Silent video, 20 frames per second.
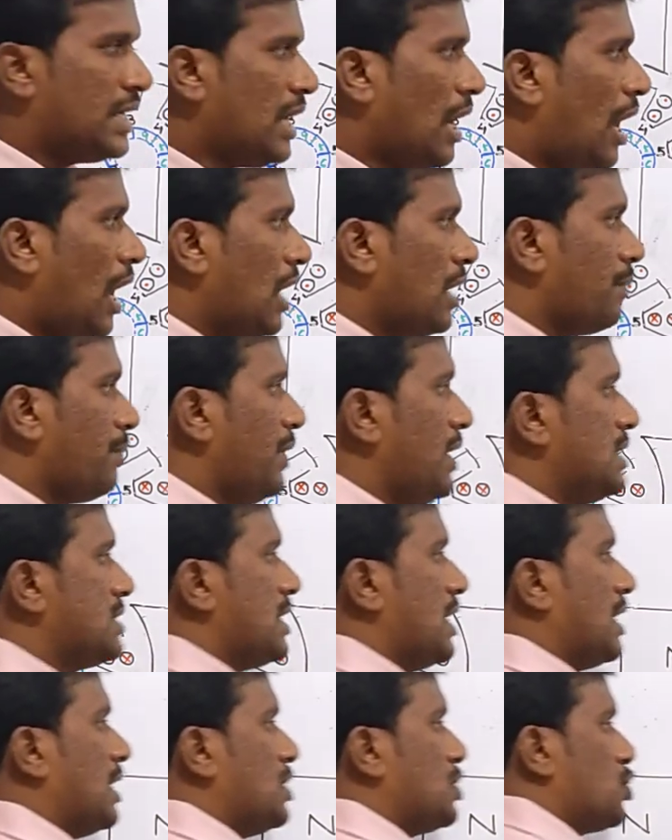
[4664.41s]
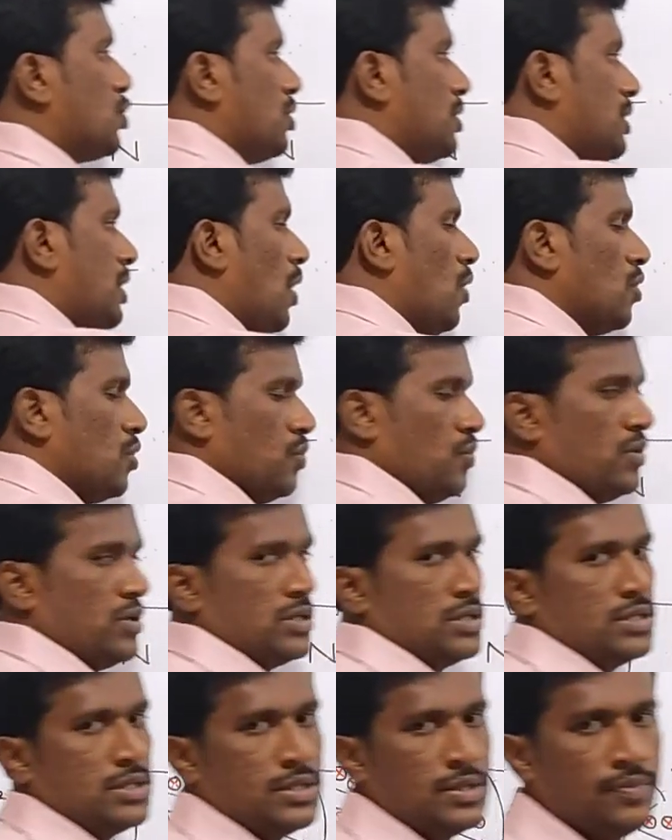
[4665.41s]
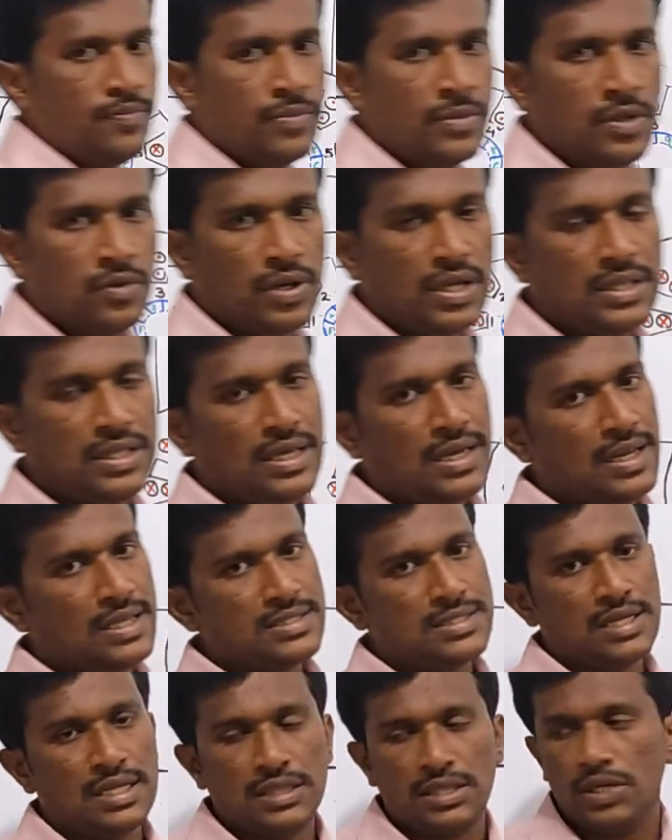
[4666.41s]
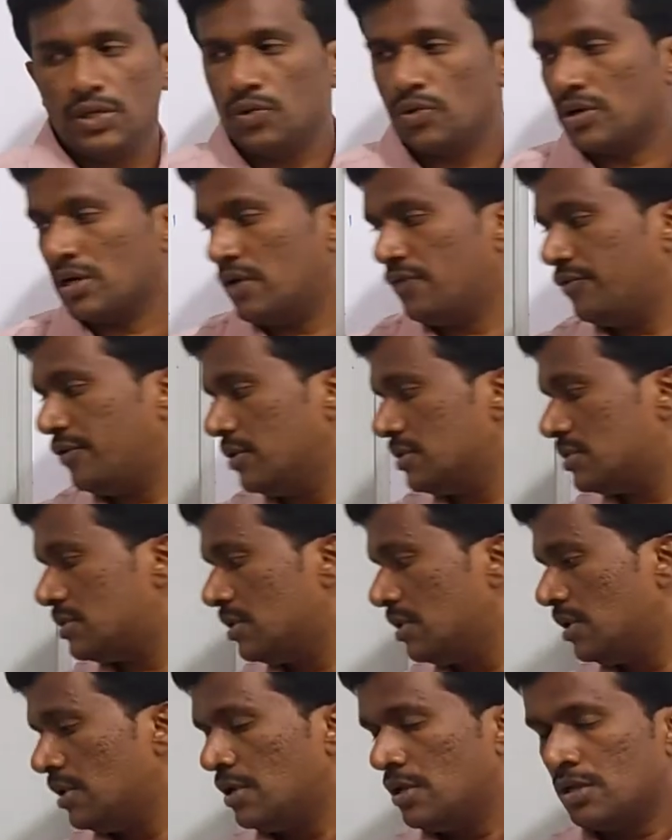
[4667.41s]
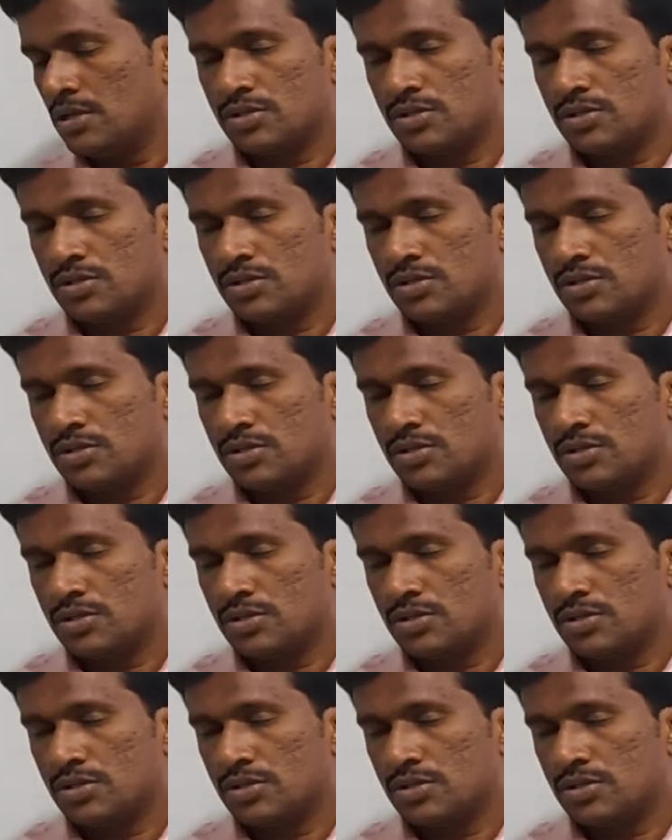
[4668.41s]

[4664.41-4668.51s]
Dot means I can show downwards. Okay, there is nothing to confuse.